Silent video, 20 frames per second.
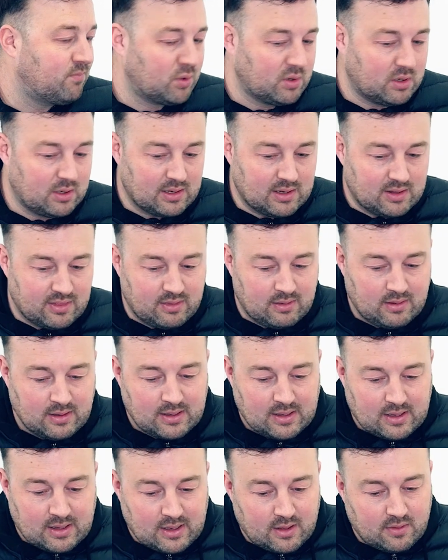putting it. And
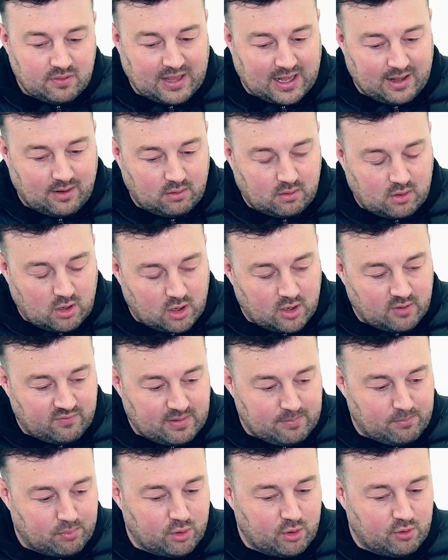that kind of
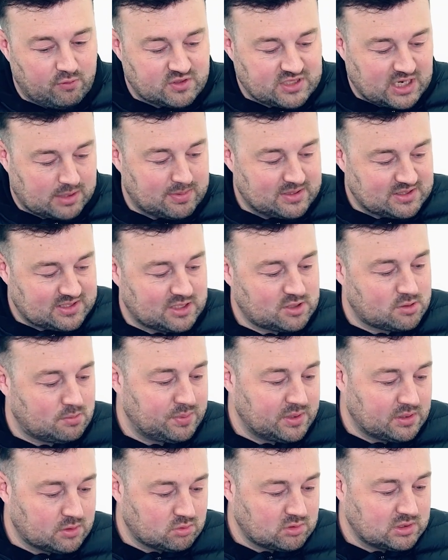improved segmentation
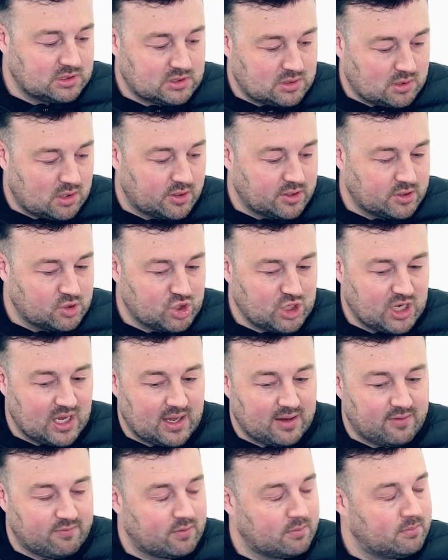builder is kind of
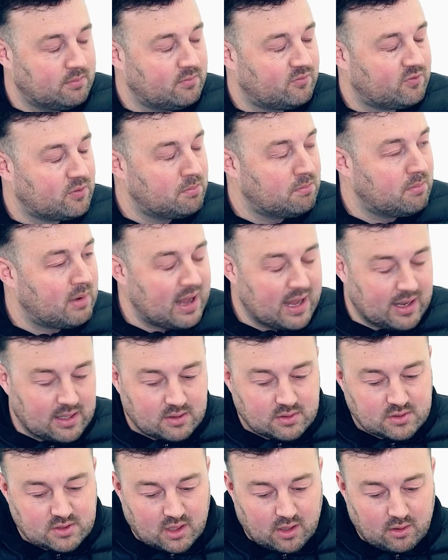GA from May.
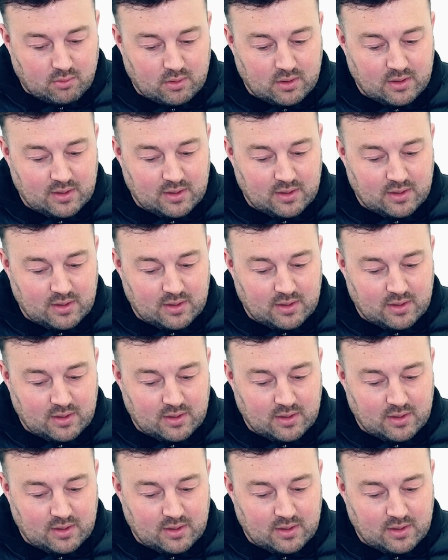So